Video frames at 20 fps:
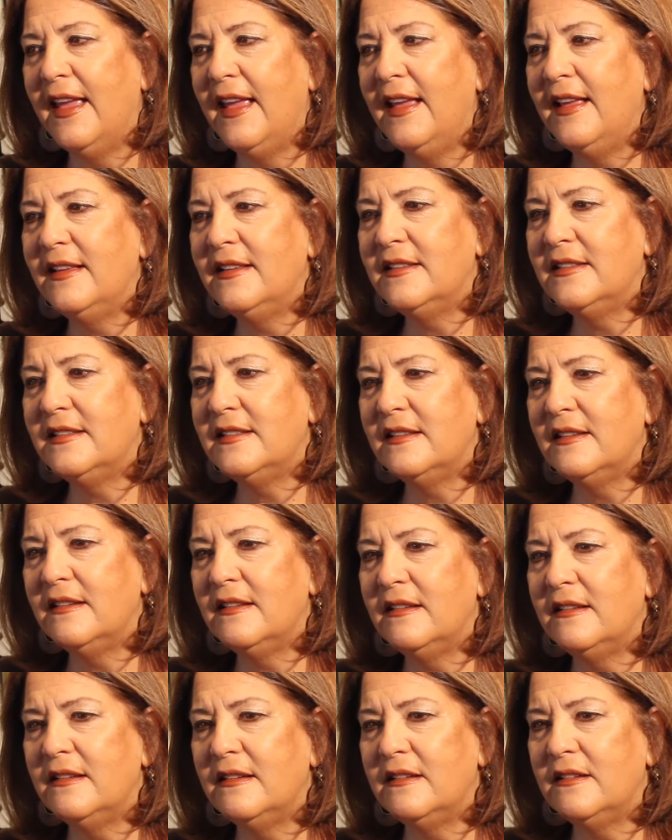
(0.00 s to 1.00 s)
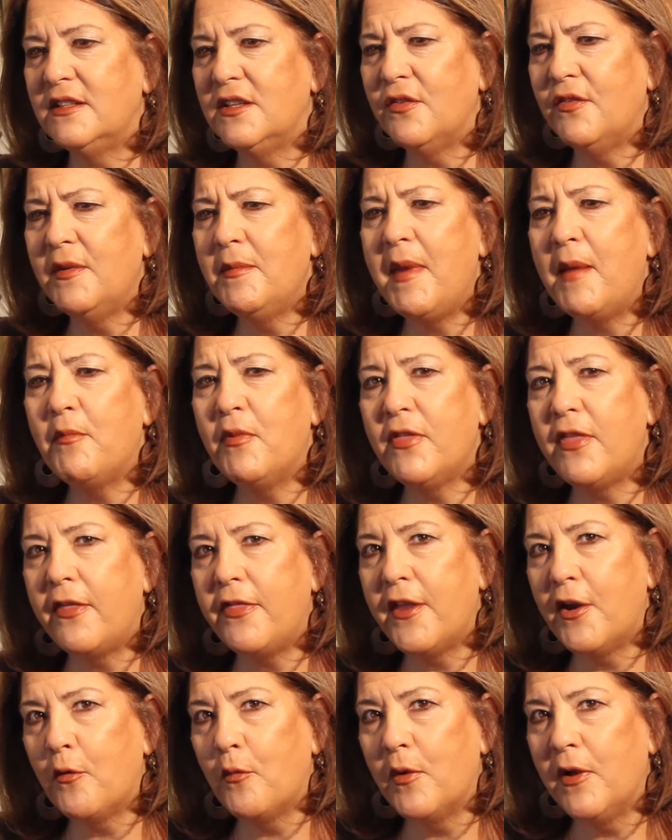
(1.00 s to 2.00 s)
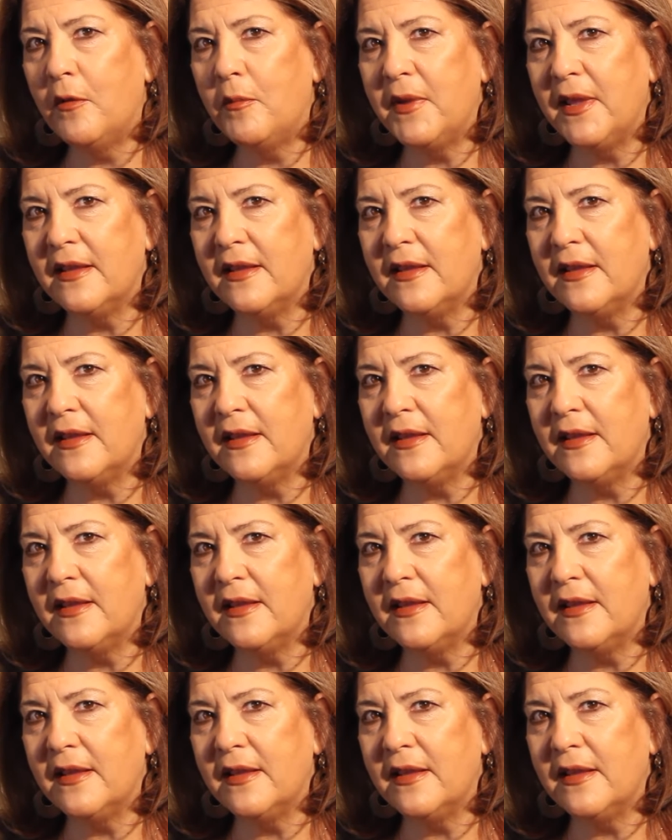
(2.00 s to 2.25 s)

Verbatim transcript: is to remember that there will